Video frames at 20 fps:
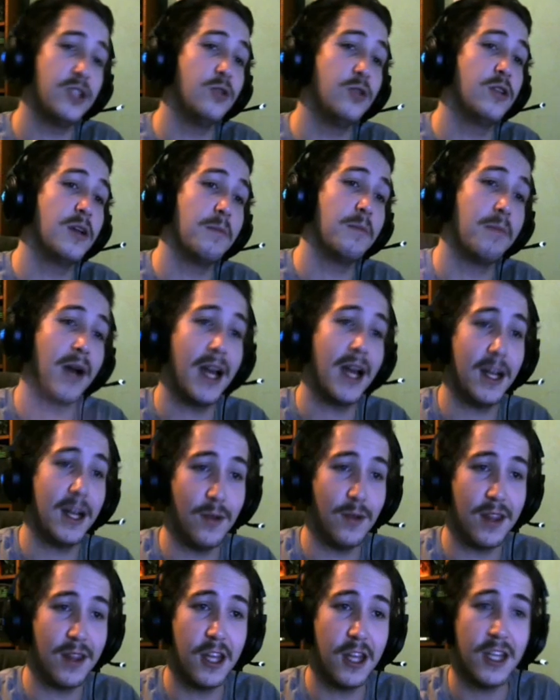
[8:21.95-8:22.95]
you'd combine it
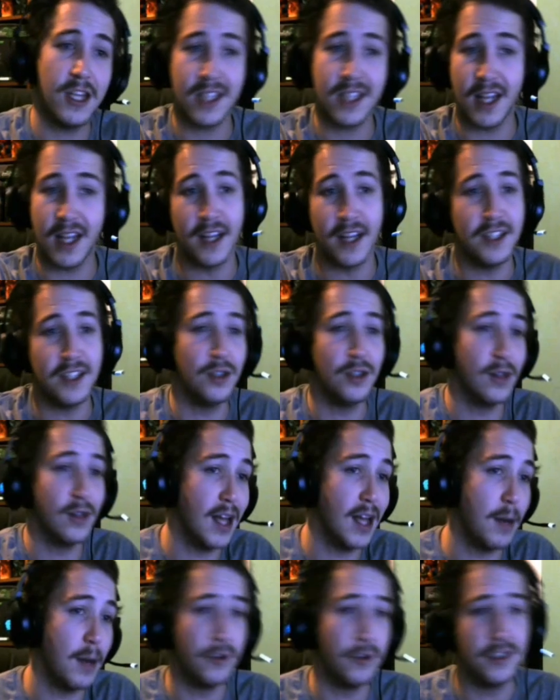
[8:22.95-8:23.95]
with this and it'd deal a
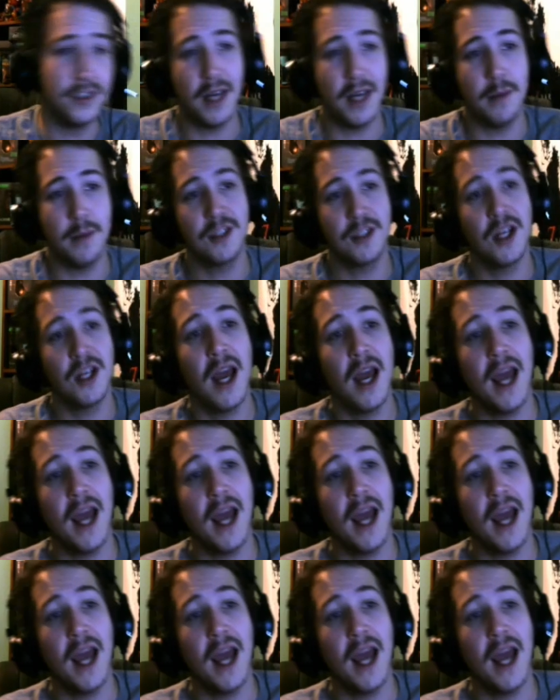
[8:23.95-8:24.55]
lot more damage.